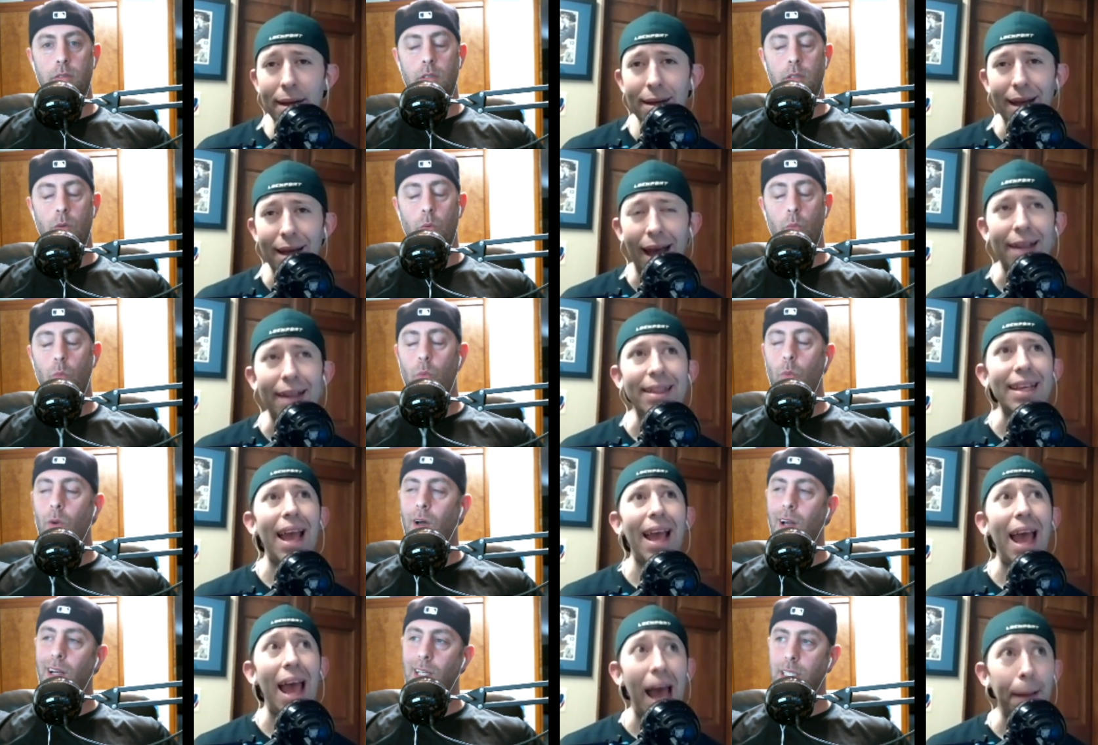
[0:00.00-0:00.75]
Speaker 1: At the
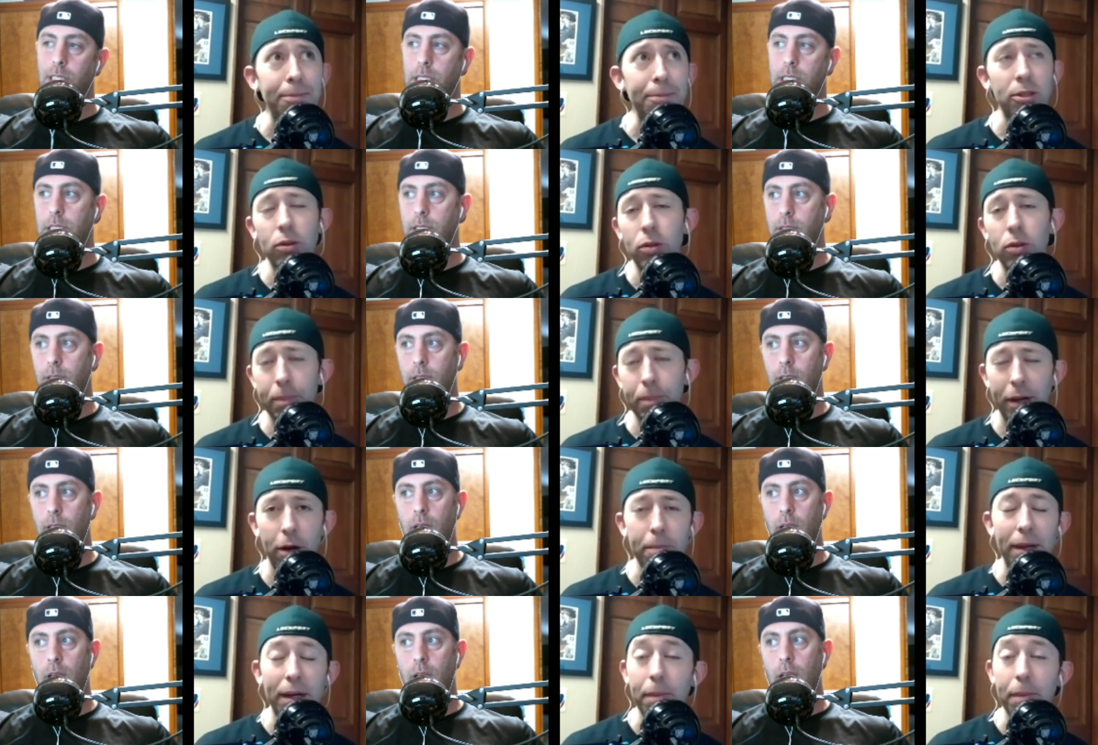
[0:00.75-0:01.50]
wow. absolute bare
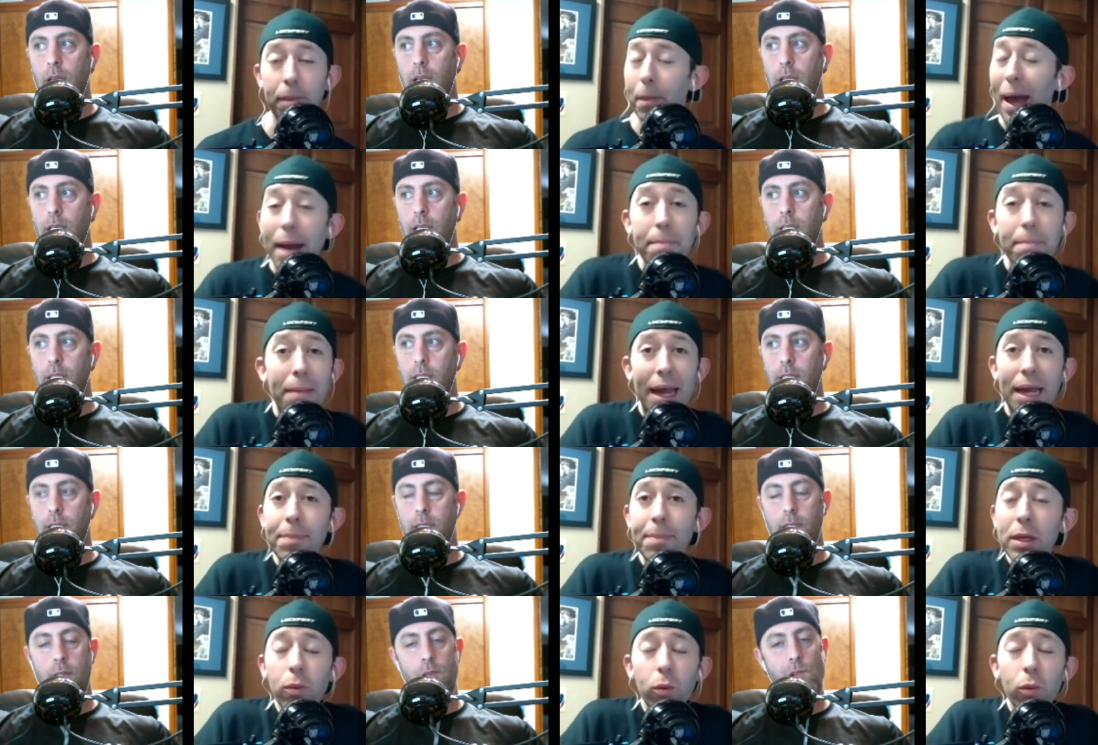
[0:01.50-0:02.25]
minimum. And
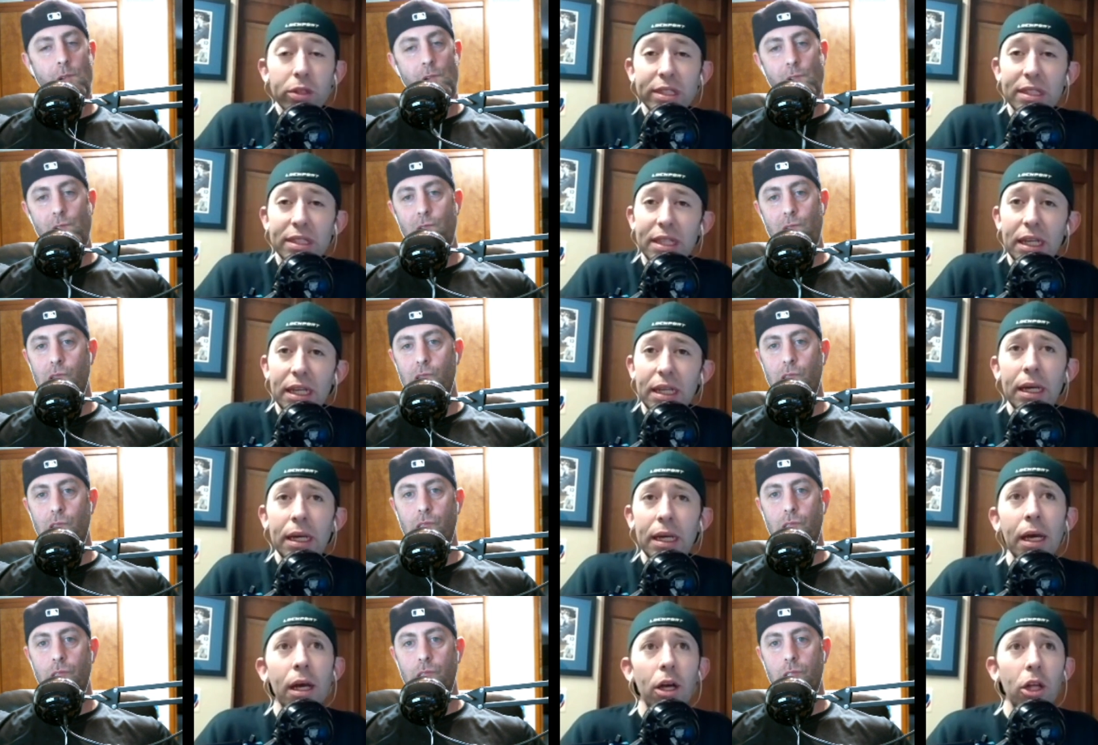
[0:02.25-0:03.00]
maybe we'll see
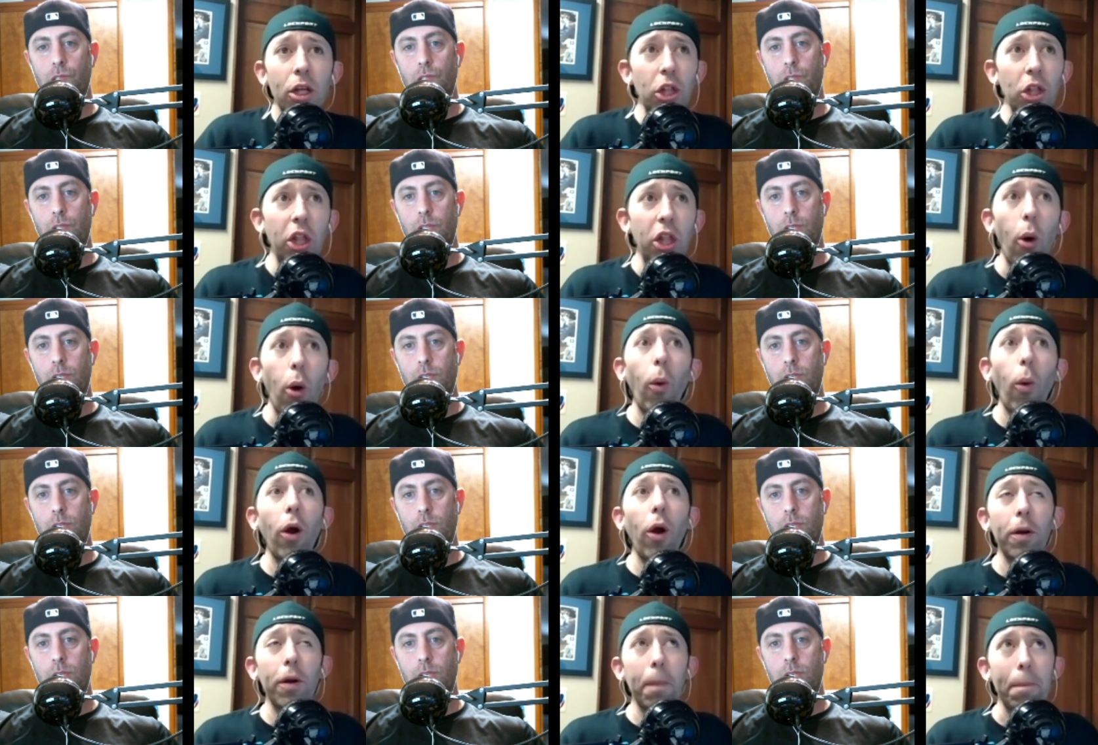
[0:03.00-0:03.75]

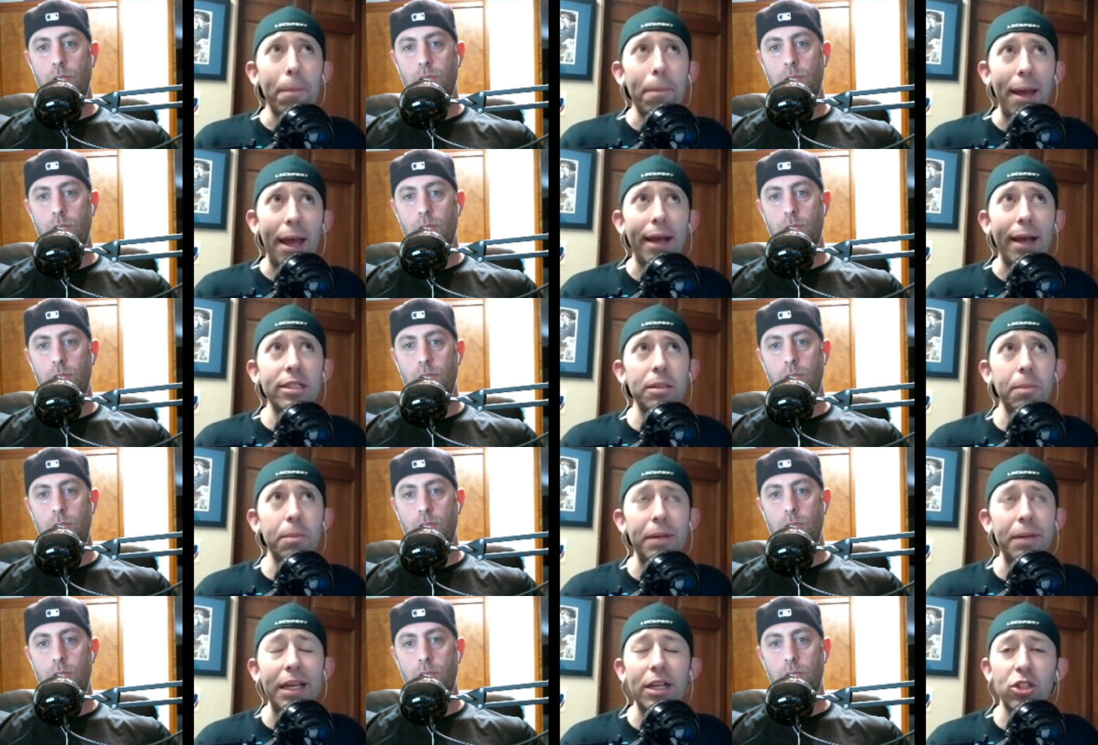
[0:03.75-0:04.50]
lower picks
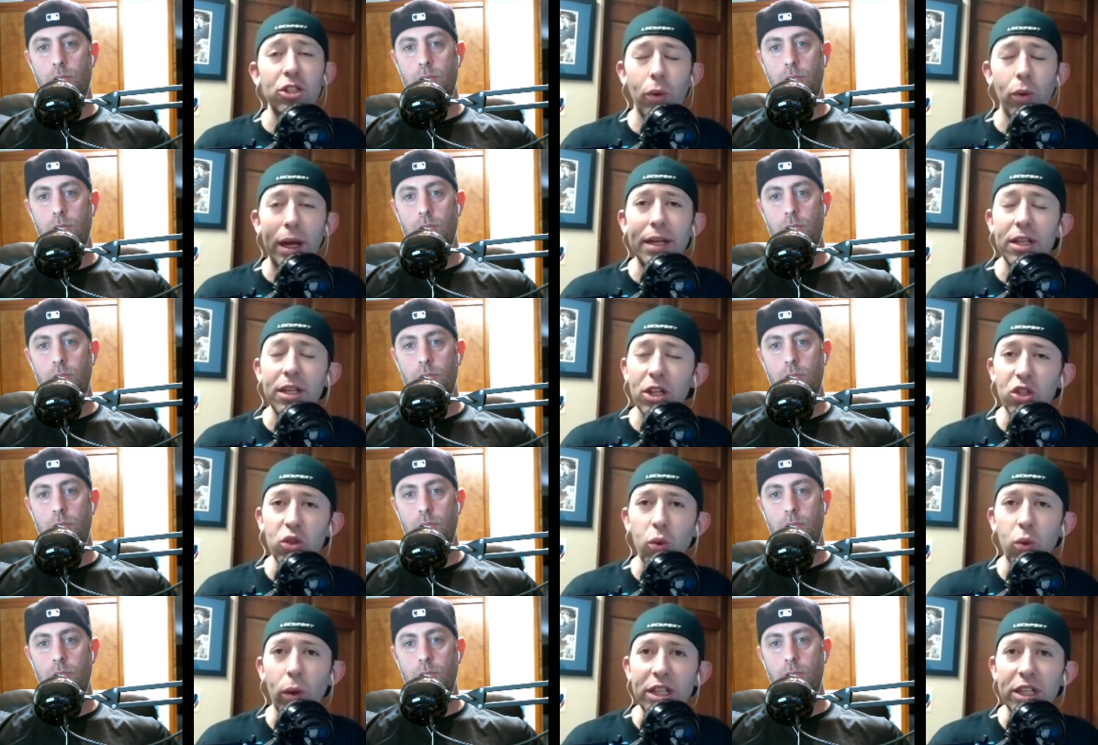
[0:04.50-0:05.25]
being traded in
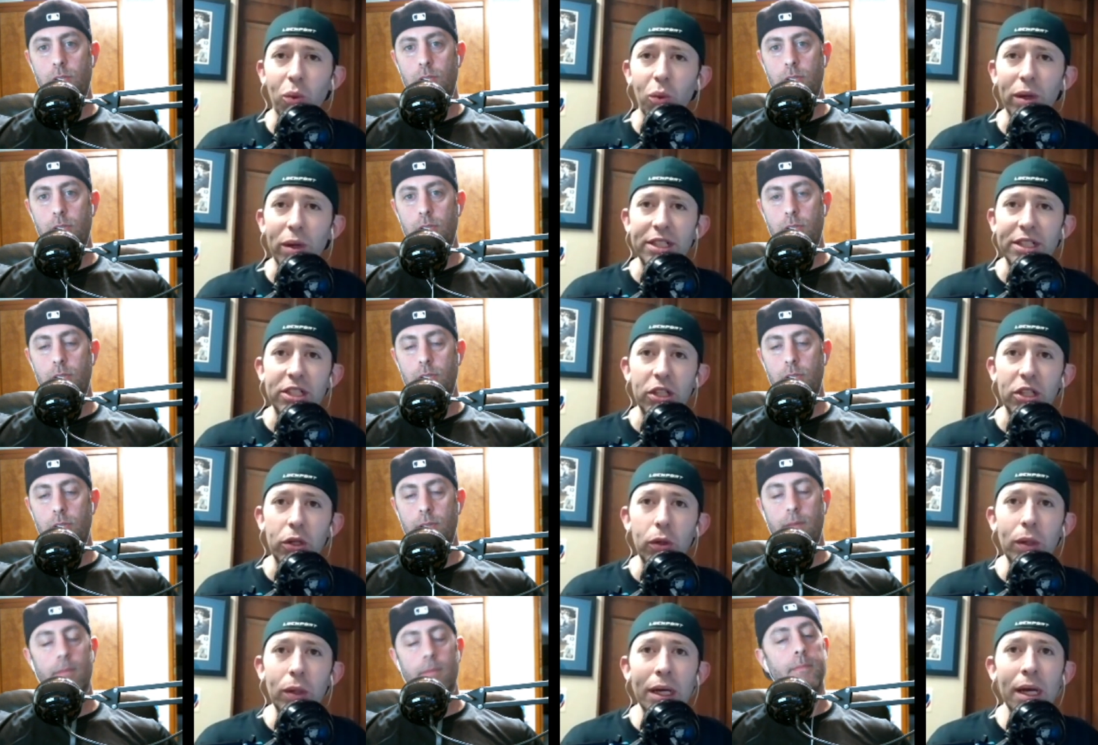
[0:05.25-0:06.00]

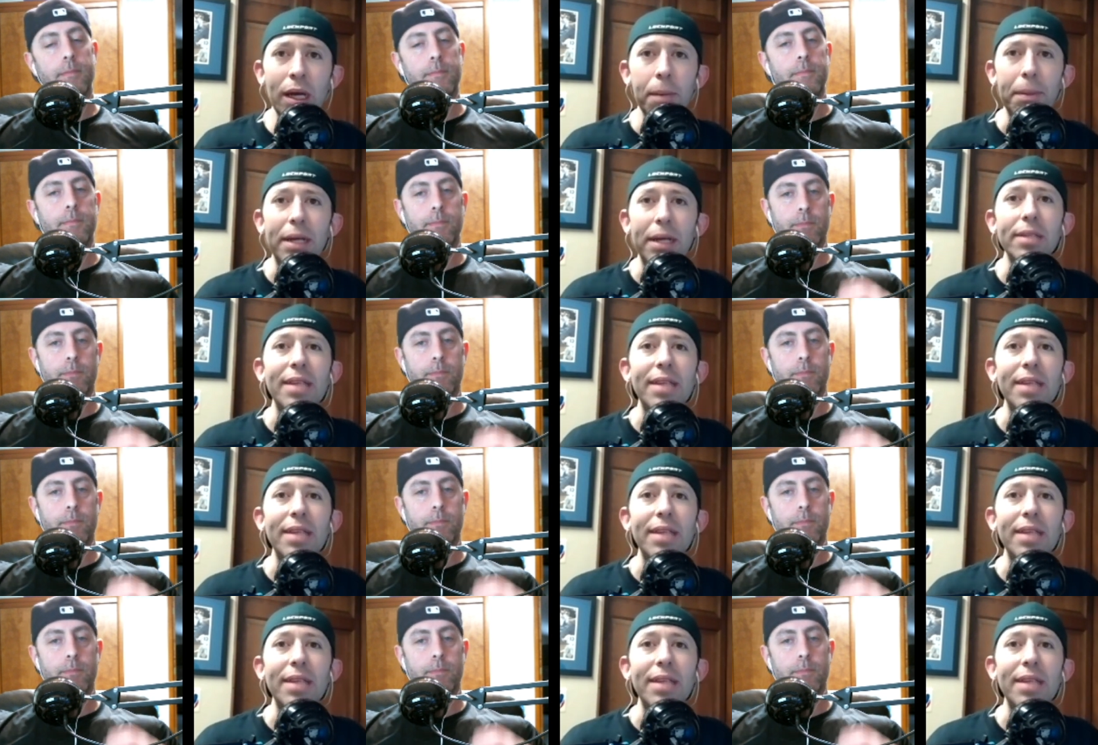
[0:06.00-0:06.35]
2022 because